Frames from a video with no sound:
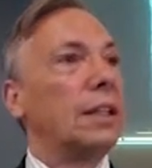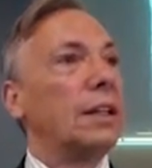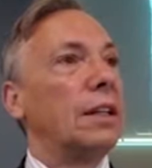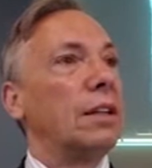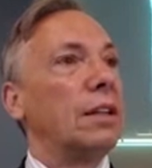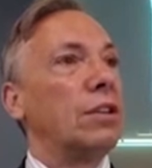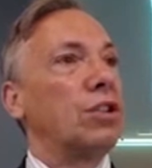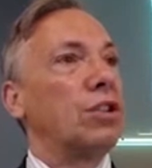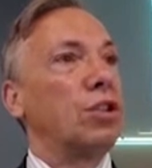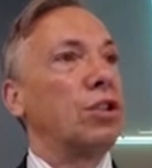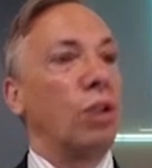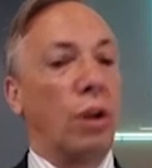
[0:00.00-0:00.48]

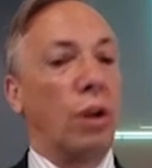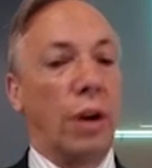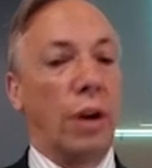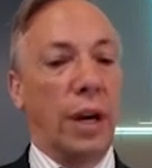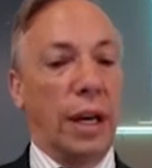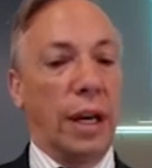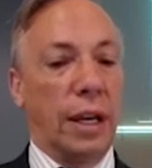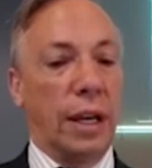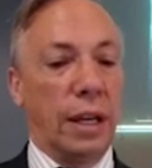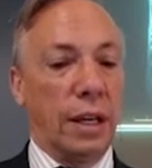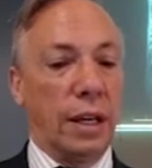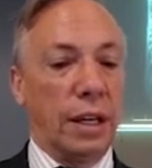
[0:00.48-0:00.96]
The
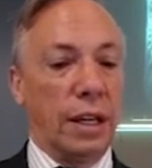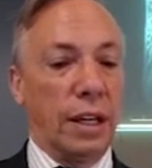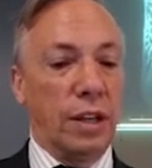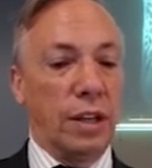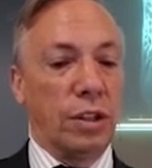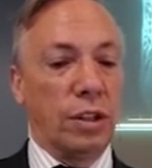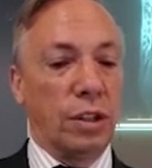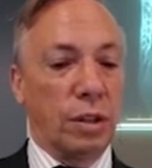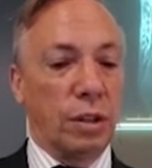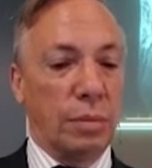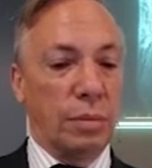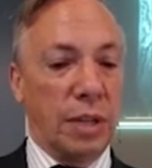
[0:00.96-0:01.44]
story
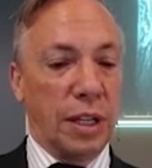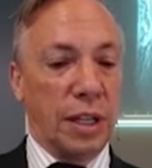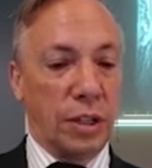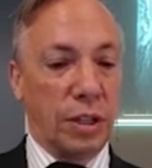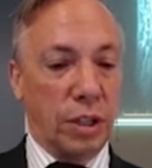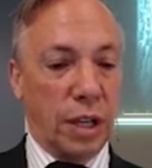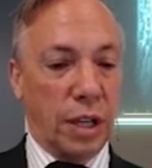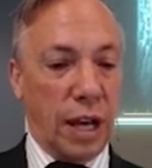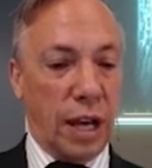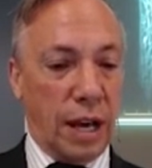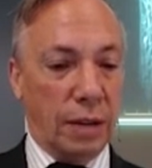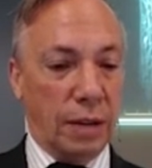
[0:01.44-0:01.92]
is the
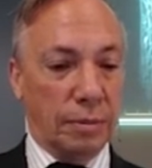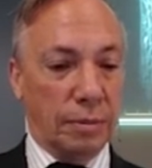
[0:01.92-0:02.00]
menisci.